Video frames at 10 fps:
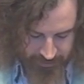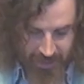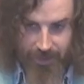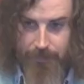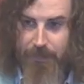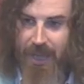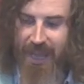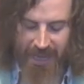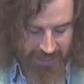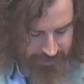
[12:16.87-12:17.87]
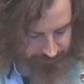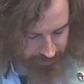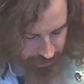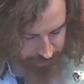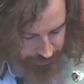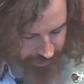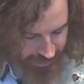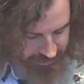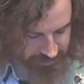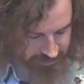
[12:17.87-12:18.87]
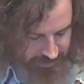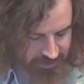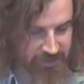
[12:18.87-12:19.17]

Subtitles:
of time, behavior contracts,